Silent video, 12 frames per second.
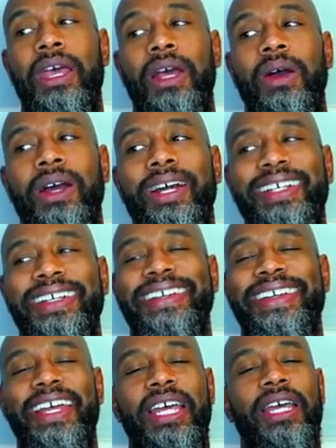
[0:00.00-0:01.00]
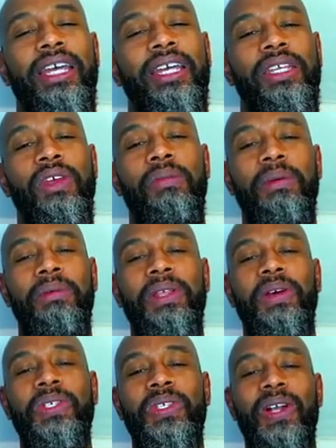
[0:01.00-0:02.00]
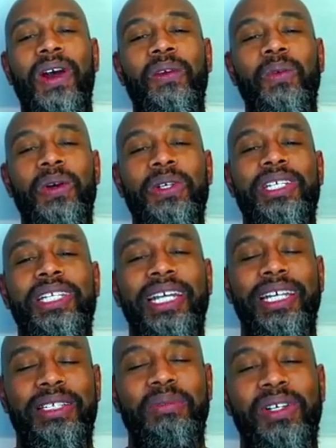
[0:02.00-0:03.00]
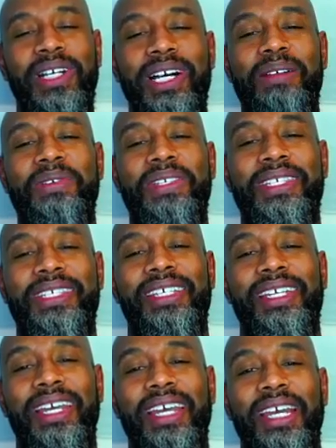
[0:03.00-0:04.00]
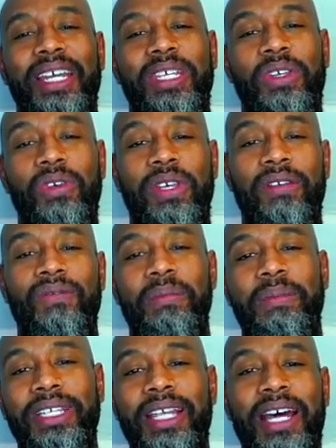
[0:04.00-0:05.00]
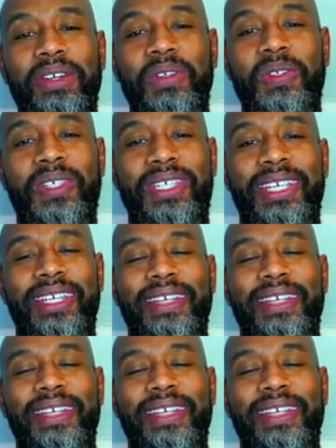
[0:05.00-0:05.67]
And you remember those Star Wars collectible cups you get from McDonald's?